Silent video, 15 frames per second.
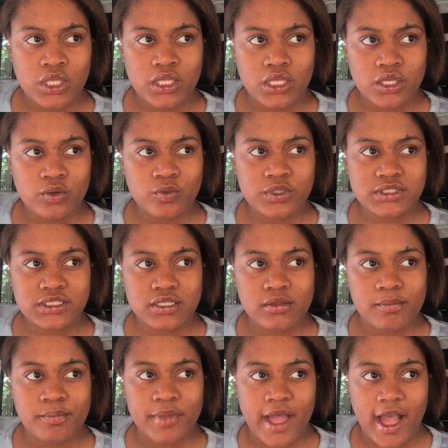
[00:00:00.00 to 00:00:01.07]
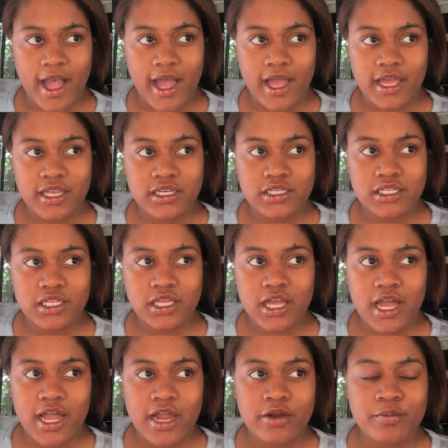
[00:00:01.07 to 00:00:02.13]
it wasn't bad.
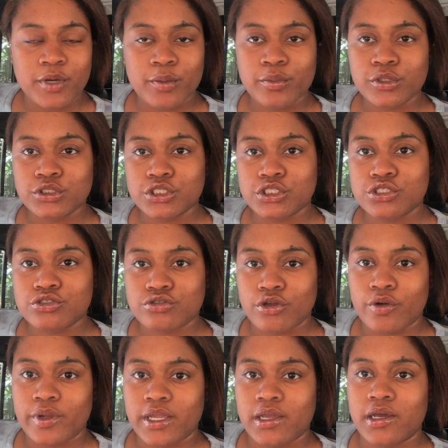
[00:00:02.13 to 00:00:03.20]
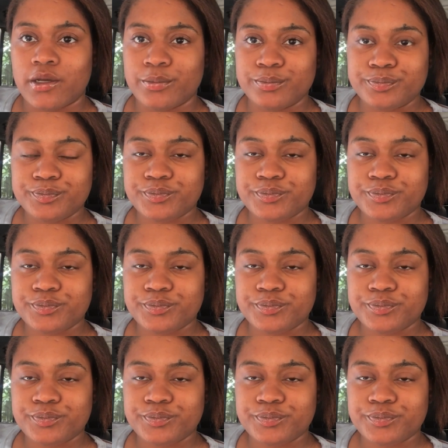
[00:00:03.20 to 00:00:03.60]
I remember just throwing up